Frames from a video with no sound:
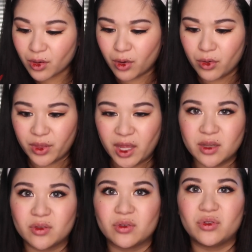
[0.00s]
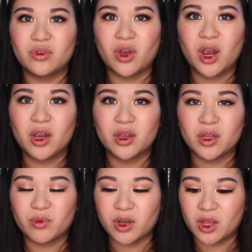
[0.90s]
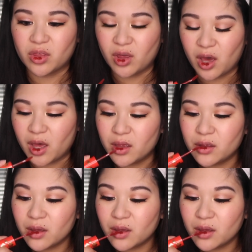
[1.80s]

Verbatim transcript: Oh, that is darker than what I thought.